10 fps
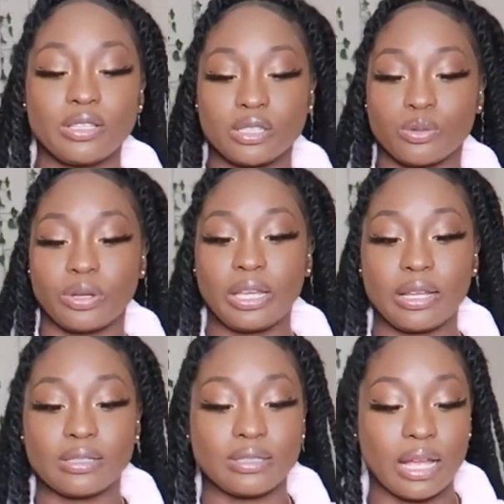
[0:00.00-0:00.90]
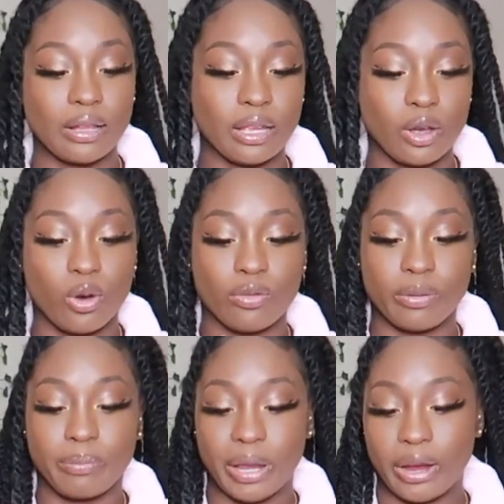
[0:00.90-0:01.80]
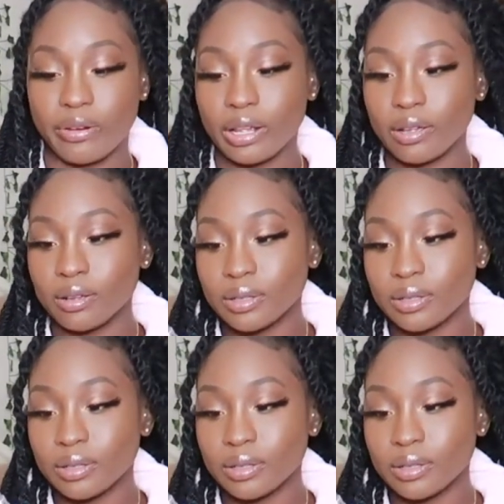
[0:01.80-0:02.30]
sweet and it's not like overbearing.